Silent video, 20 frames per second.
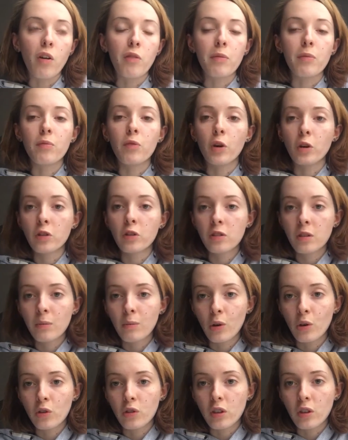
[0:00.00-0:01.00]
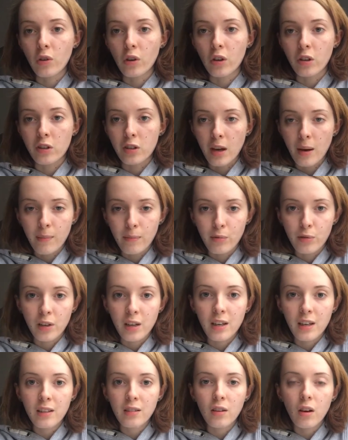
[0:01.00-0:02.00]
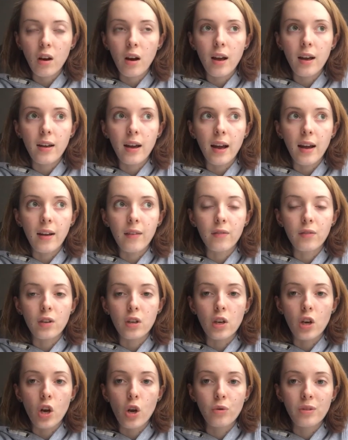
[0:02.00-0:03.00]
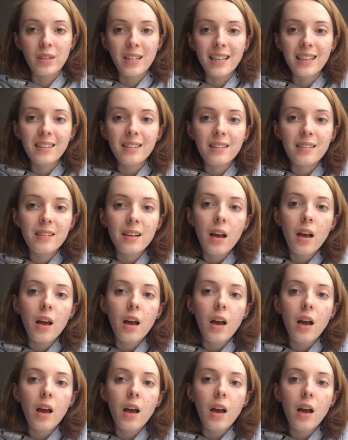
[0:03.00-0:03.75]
I've been focusing mostly on contemporaries, I have noticed.